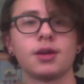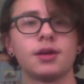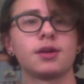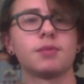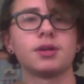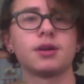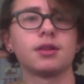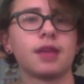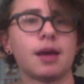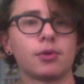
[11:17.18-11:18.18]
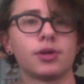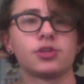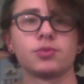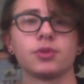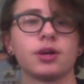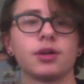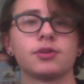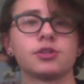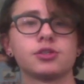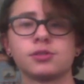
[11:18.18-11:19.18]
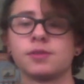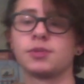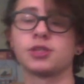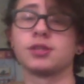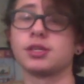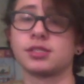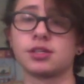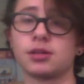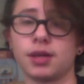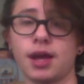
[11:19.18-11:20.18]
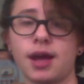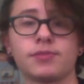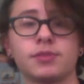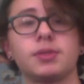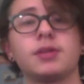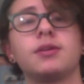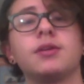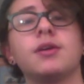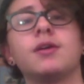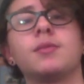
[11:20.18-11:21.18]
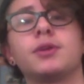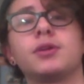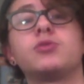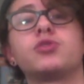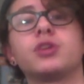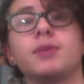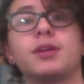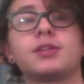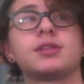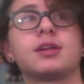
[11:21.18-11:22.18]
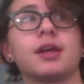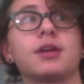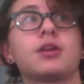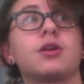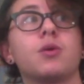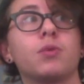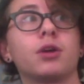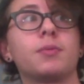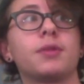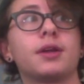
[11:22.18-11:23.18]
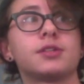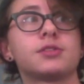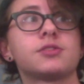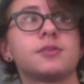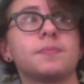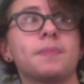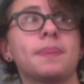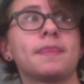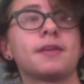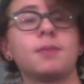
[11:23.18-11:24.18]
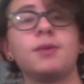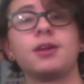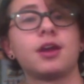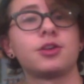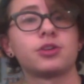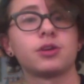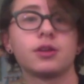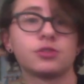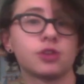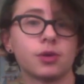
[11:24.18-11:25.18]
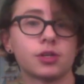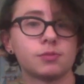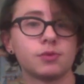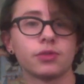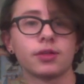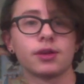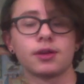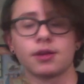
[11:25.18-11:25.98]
It can be collaboration with others, doesn't necessarily have to be, but it usually means that, like, workplace communication is going smoothly,